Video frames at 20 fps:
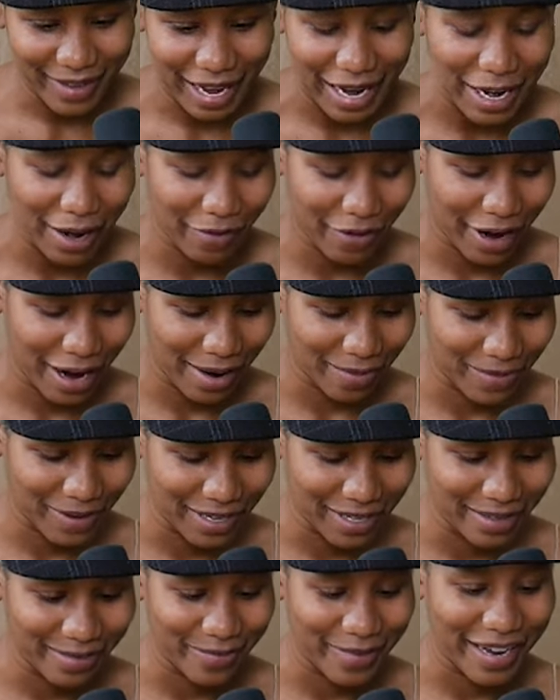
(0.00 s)
It never
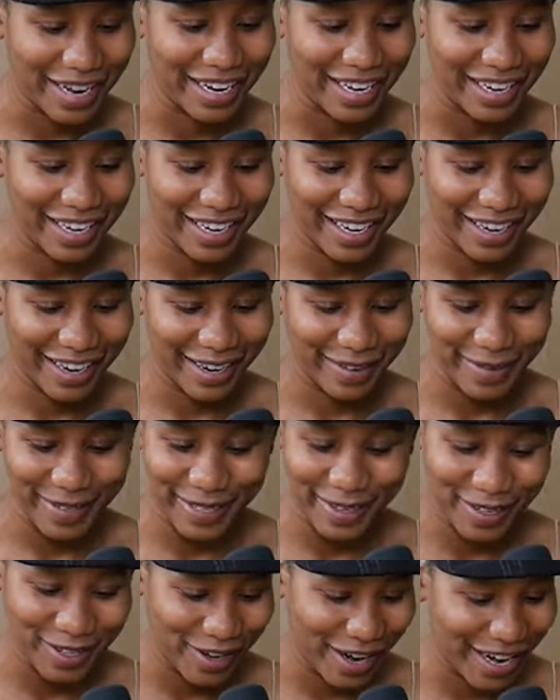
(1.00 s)
happened, but I'm
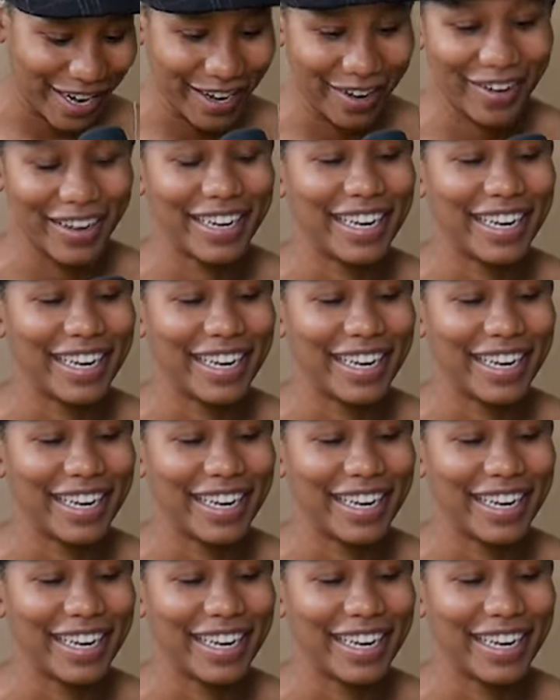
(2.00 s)
still trying to go